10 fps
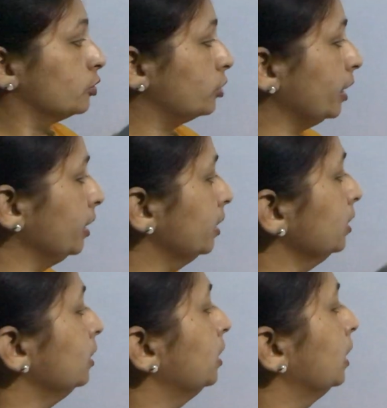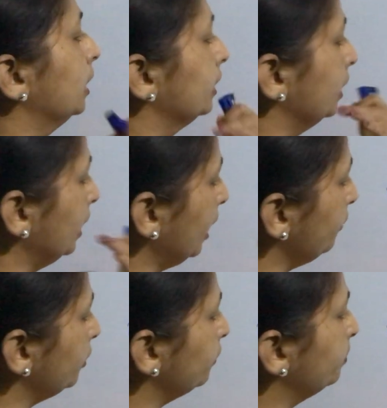So here, the
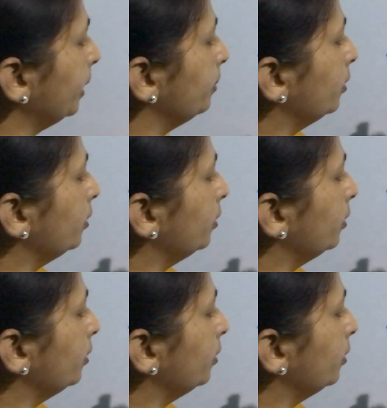left of my